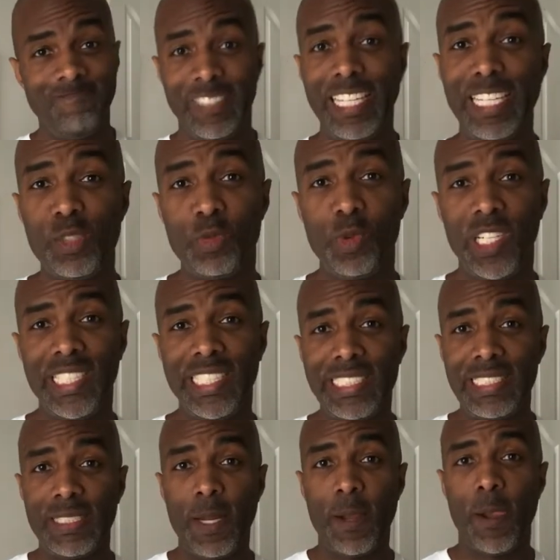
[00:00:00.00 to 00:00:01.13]
It is what it
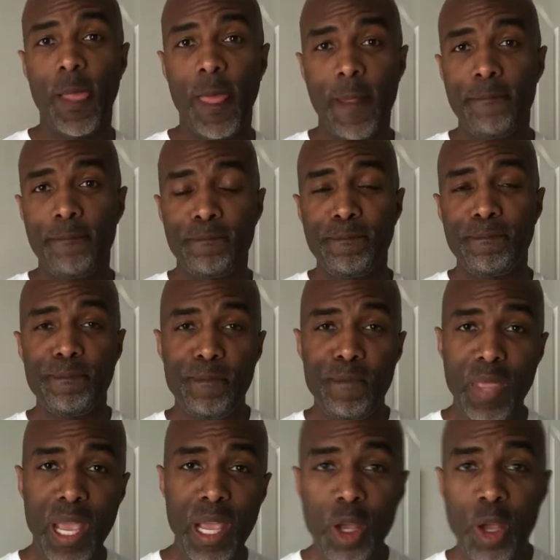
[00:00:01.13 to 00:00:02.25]
is.
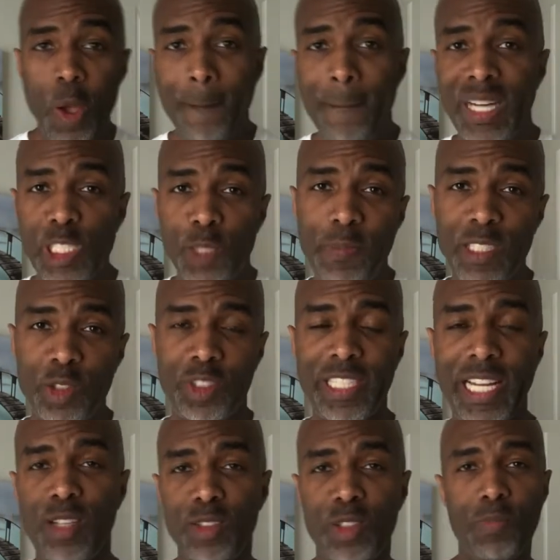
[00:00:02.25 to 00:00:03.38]
But a special
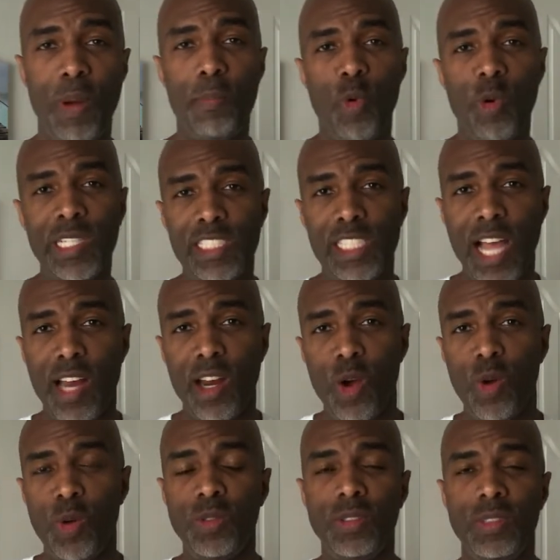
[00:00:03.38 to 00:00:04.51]
shout to my boy John
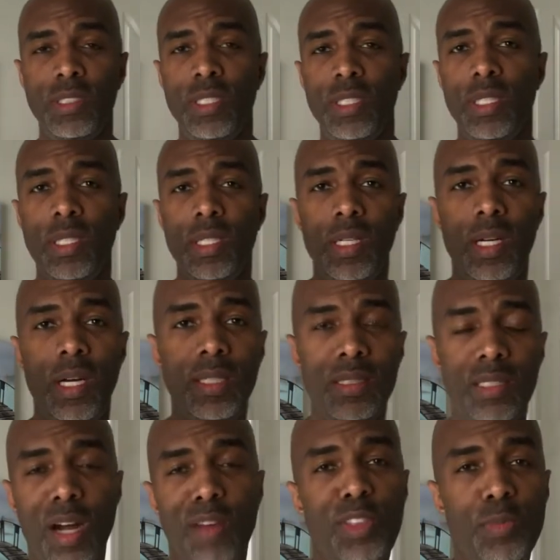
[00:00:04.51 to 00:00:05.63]
O.
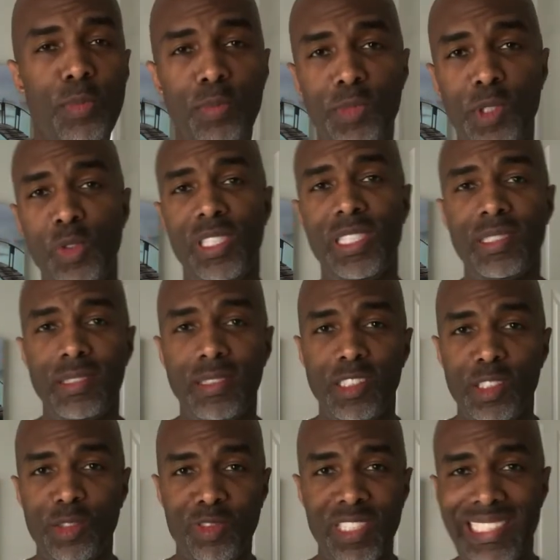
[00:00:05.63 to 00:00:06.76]
Uncomfortable Music.
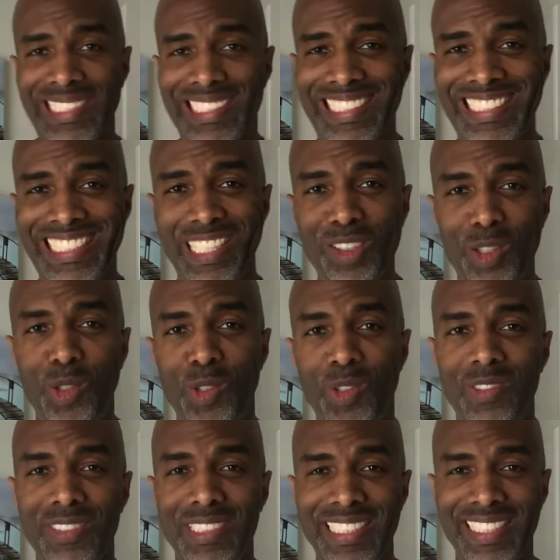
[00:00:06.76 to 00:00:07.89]
Just released a
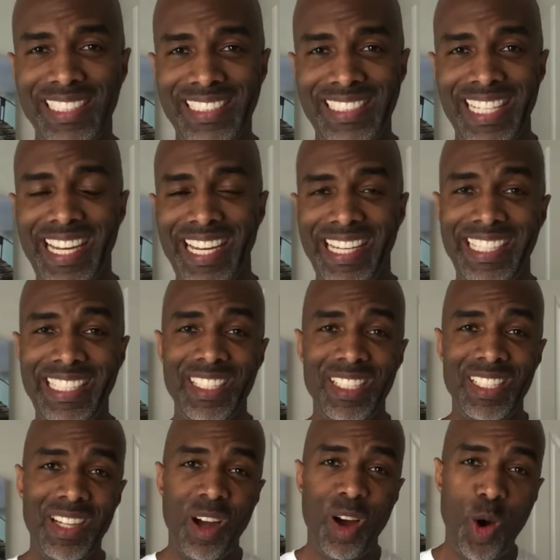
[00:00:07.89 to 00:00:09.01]
single the other day.
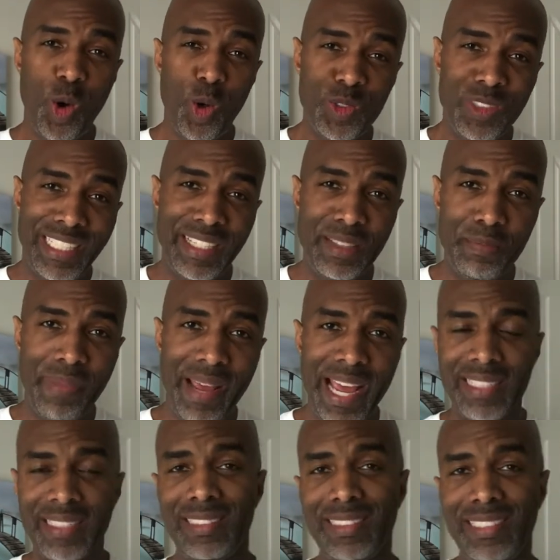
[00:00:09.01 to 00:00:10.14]
Old Thing
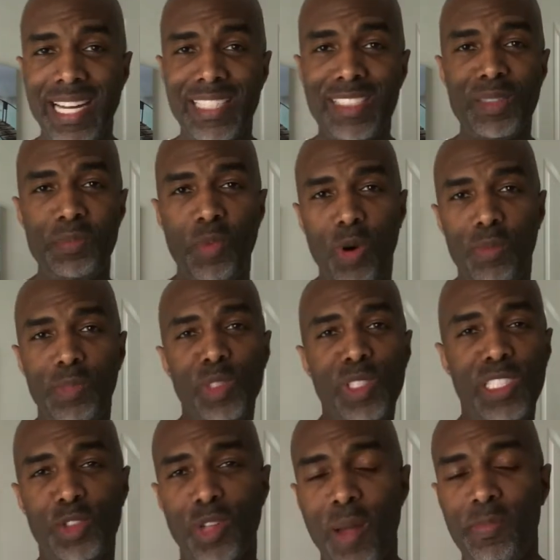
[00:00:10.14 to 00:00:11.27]
Back. He's got some more
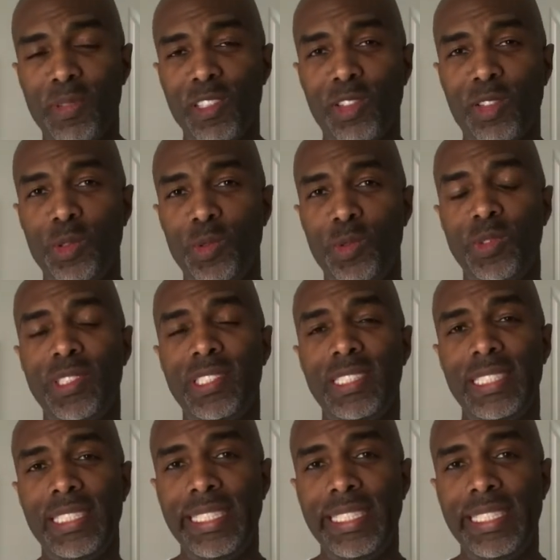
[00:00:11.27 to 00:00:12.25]
music dropping soon.